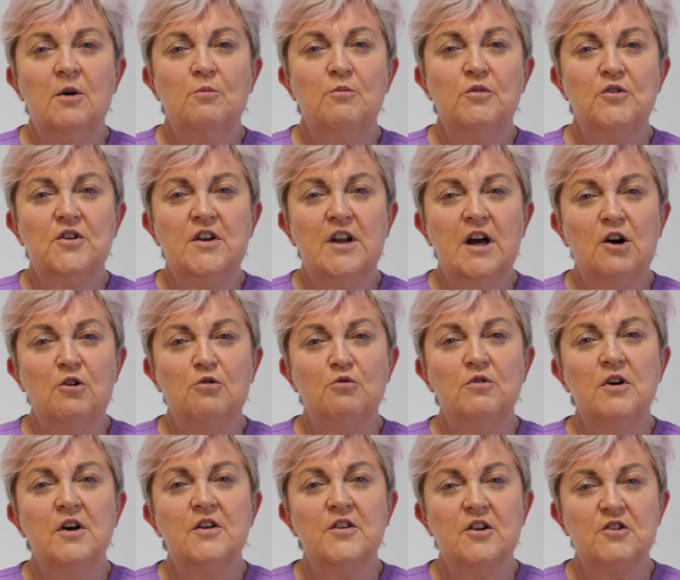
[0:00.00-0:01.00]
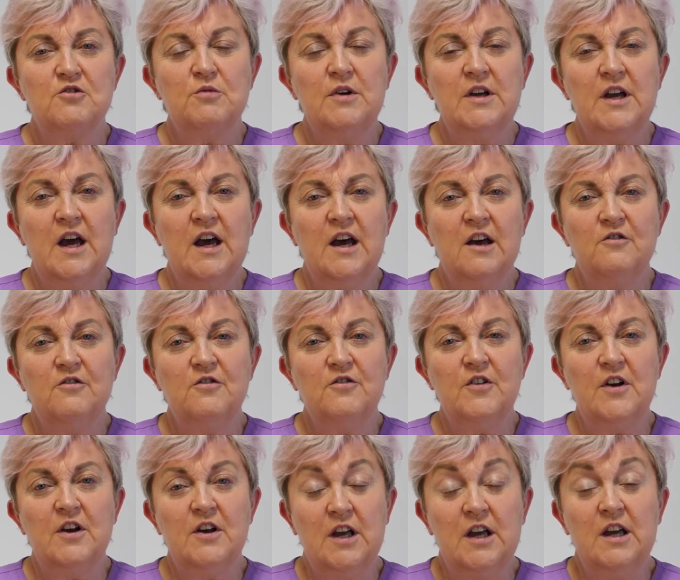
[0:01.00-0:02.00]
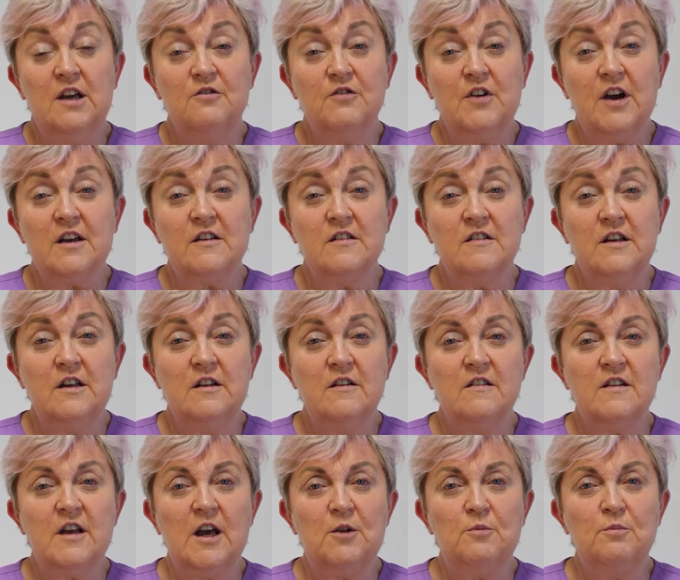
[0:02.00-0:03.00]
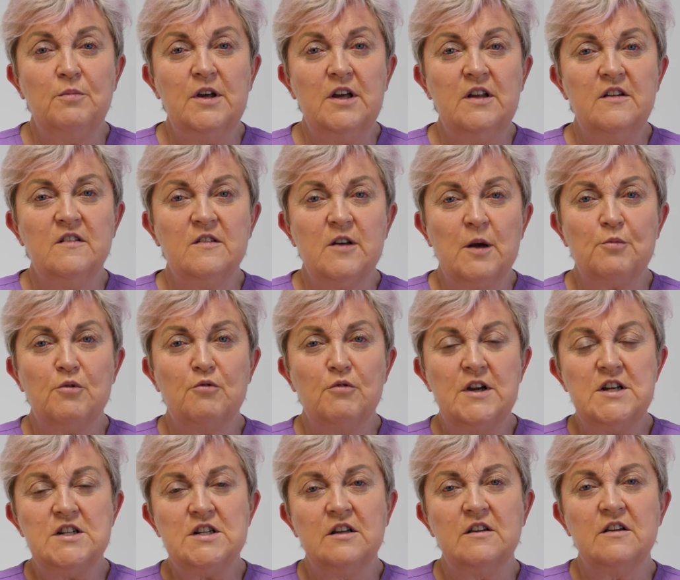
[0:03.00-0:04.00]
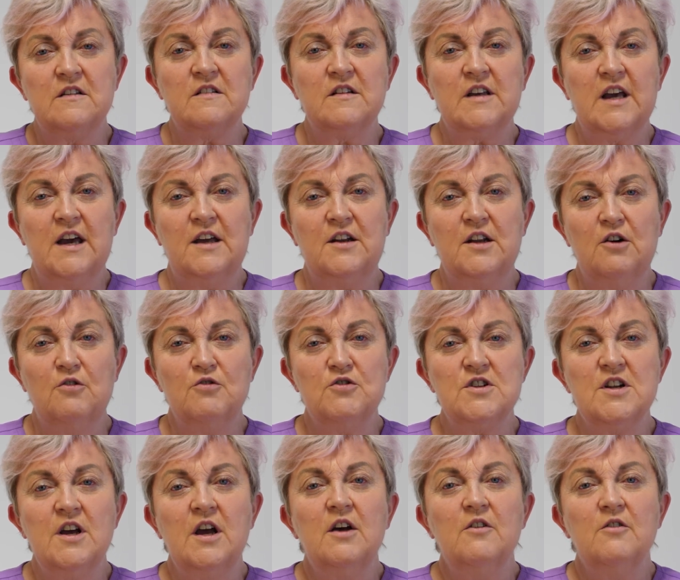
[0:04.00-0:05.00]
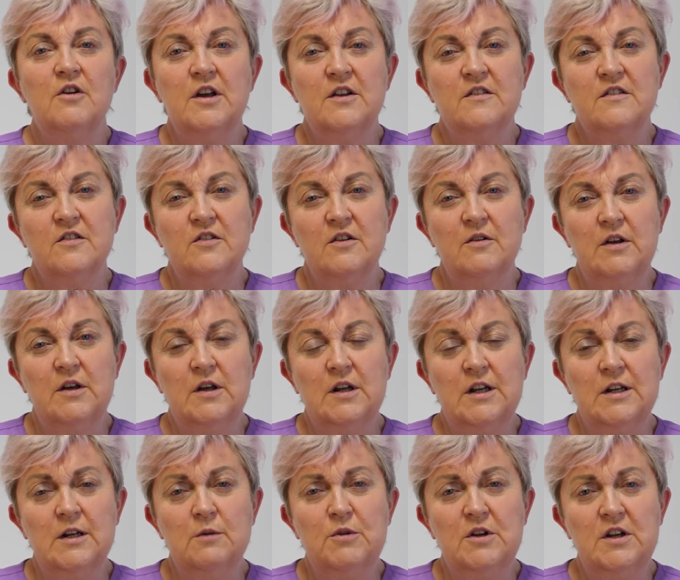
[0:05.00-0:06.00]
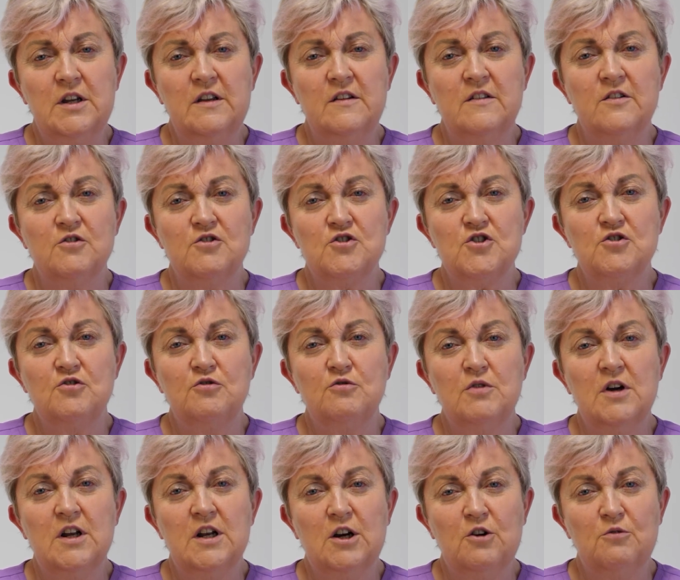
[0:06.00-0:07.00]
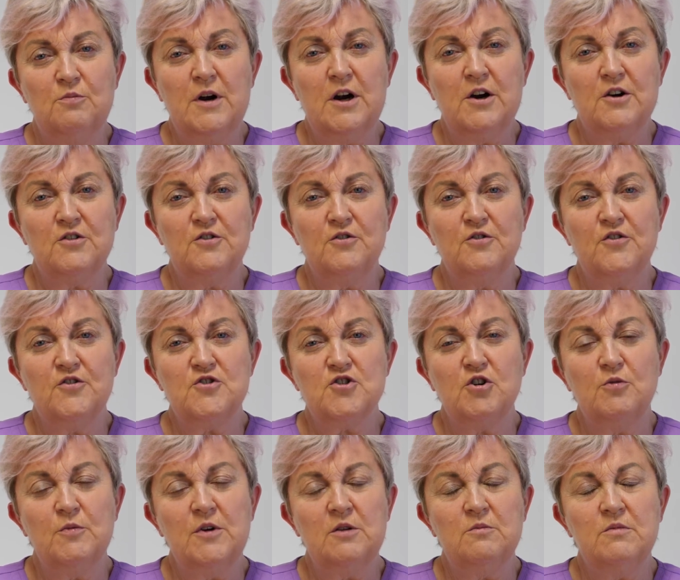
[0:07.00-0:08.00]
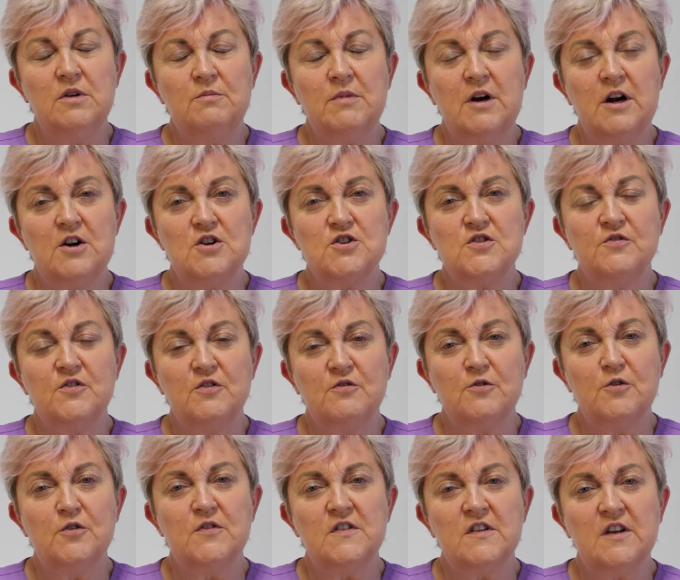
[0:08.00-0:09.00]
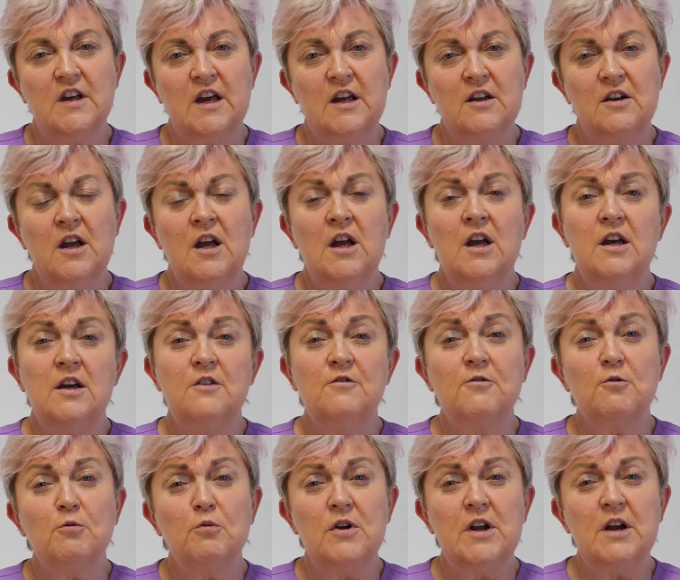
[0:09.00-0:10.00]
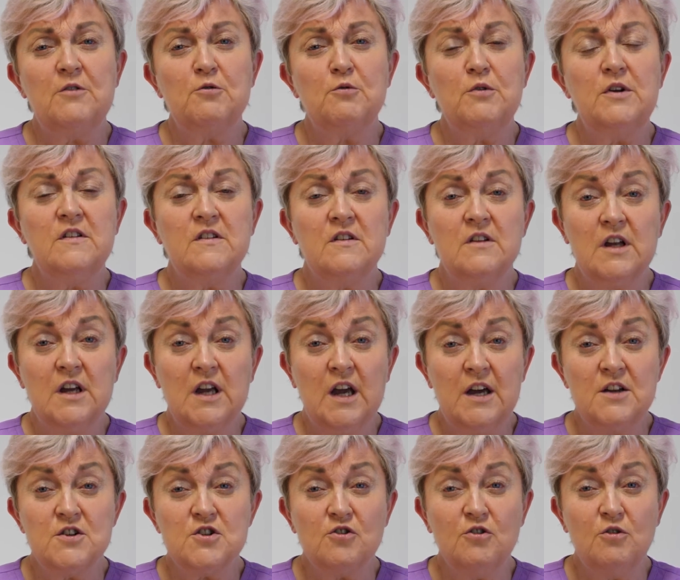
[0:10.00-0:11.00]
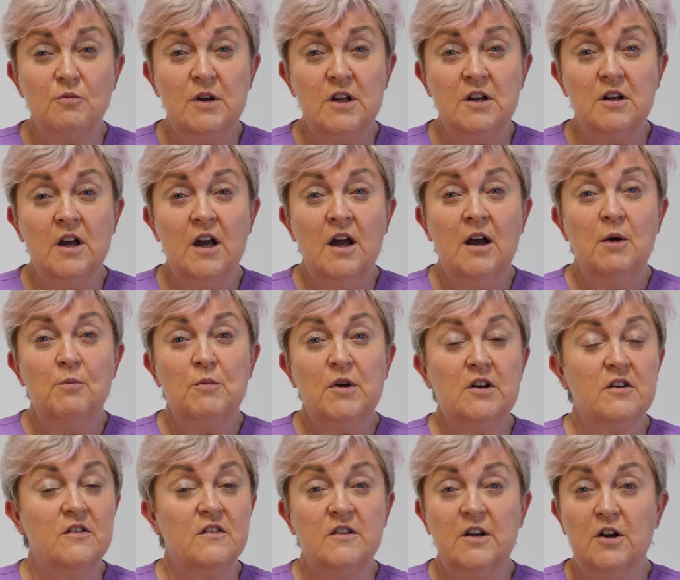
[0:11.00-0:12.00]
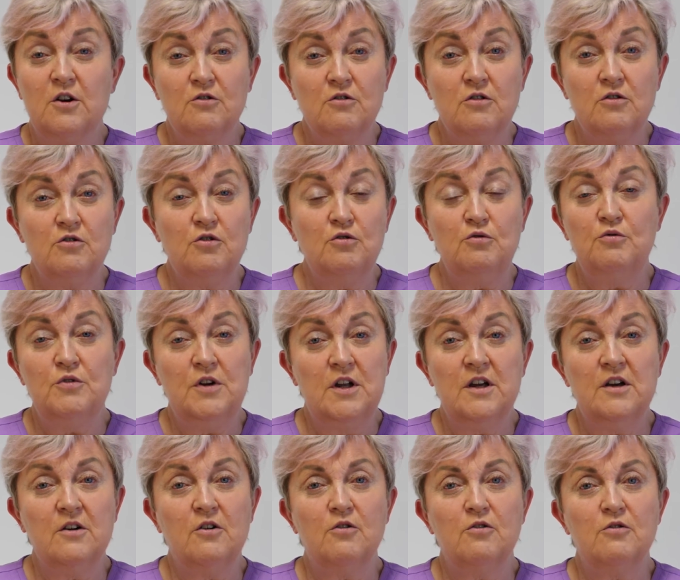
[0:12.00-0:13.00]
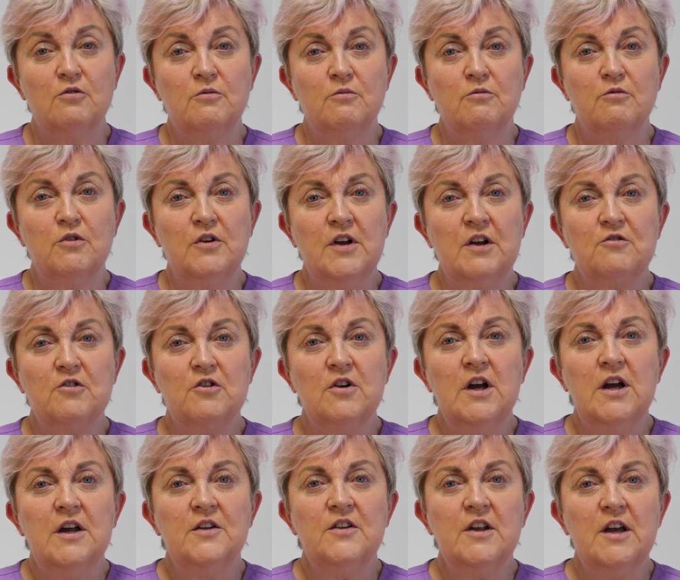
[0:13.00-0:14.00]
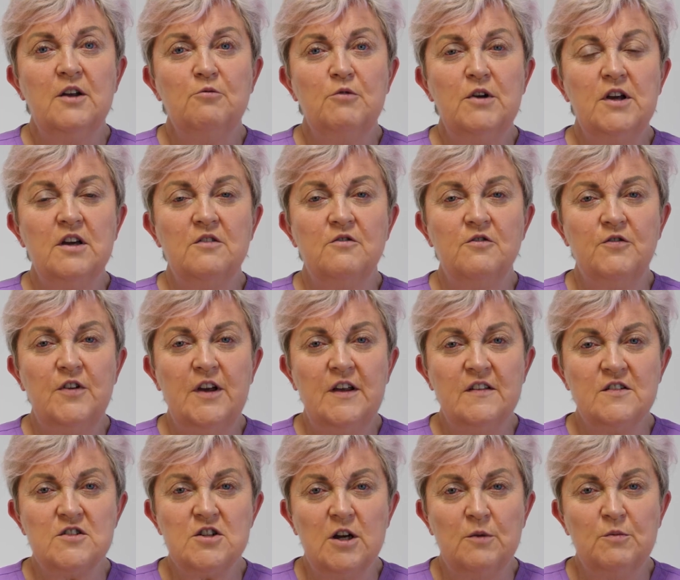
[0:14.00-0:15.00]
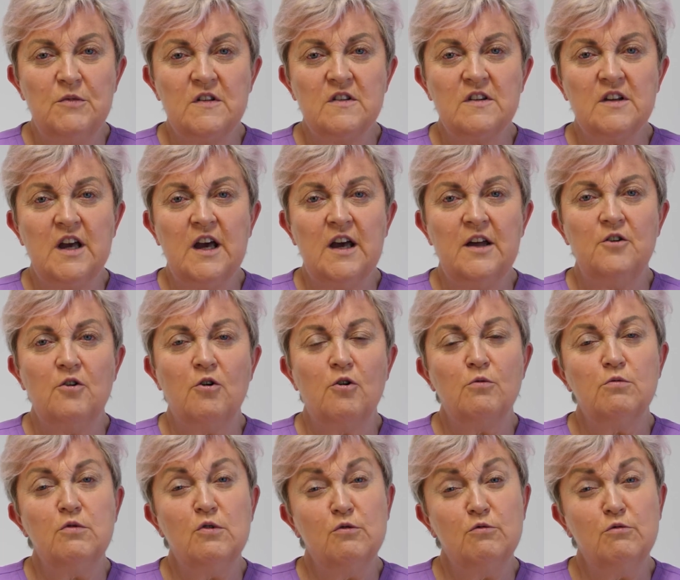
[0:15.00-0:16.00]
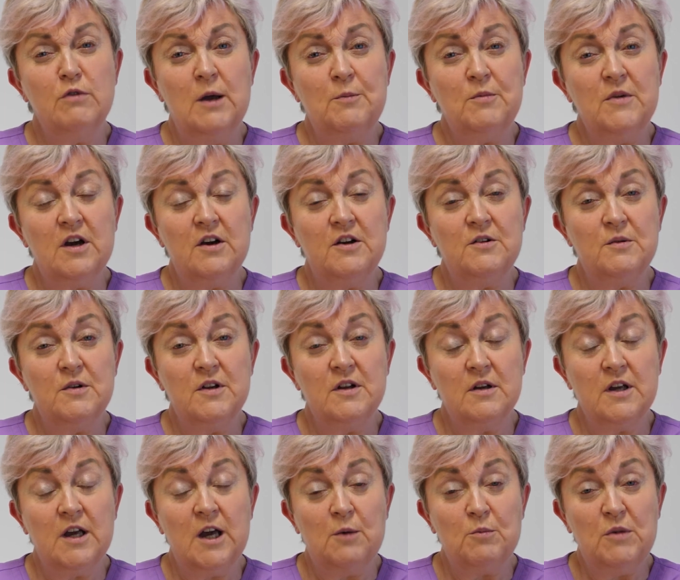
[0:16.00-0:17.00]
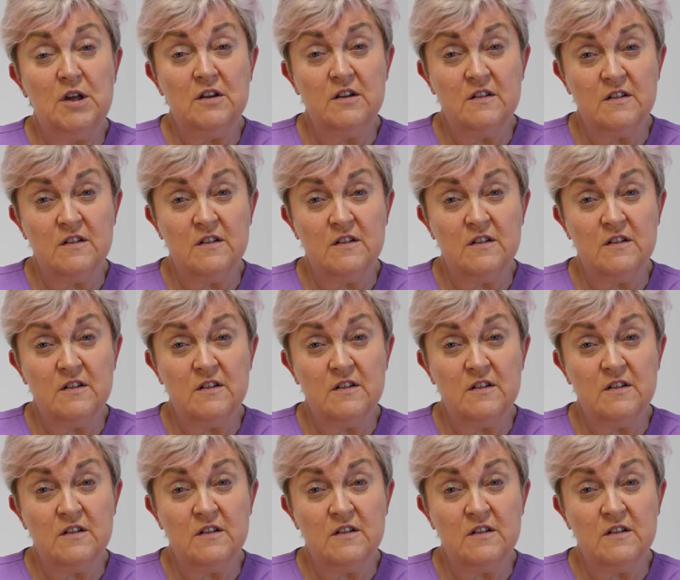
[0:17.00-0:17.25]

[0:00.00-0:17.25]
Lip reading: But now that we have A, vaccines, and B, separating the scan out, it's a little bit easier to allow partners to come in and be part of the first scan. If for whatever reason they can't come in because they're cocooning or whatever, then we can FaceTime the scan, or we're webcamming the